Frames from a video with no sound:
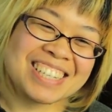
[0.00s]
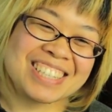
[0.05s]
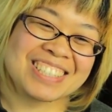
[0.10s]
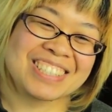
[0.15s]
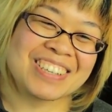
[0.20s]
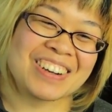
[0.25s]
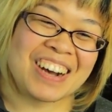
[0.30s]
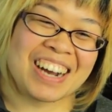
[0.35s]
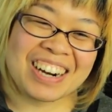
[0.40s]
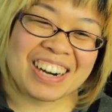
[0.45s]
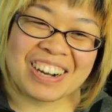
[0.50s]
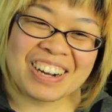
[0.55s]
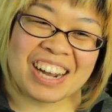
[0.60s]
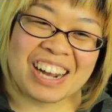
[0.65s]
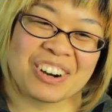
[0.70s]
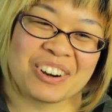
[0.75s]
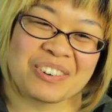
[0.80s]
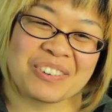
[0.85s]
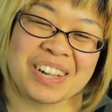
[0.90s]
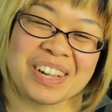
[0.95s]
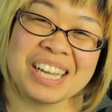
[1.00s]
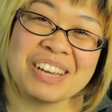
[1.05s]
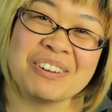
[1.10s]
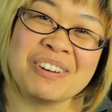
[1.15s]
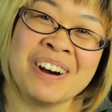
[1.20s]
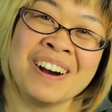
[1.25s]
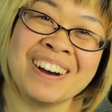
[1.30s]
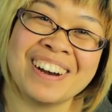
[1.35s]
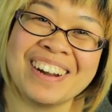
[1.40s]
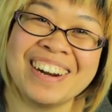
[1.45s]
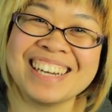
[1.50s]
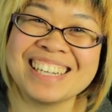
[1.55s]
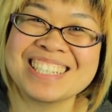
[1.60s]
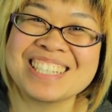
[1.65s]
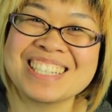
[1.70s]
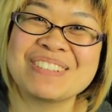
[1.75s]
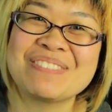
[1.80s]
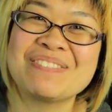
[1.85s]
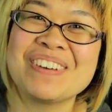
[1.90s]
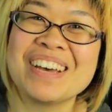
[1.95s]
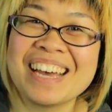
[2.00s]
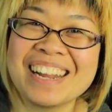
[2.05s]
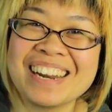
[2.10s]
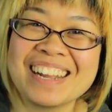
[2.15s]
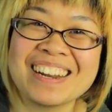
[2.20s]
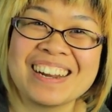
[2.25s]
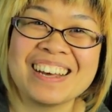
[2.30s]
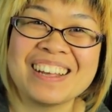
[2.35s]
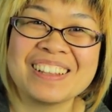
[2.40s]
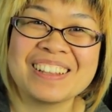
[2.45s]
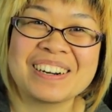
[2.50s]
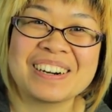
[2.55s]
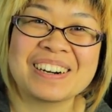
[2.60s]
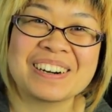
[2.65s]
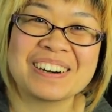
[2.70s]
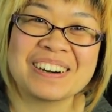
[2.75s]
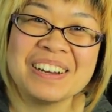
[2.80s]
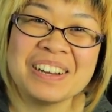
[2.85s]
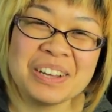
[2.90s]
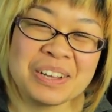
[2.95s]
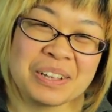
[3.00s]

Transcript: So I don't really want to spend another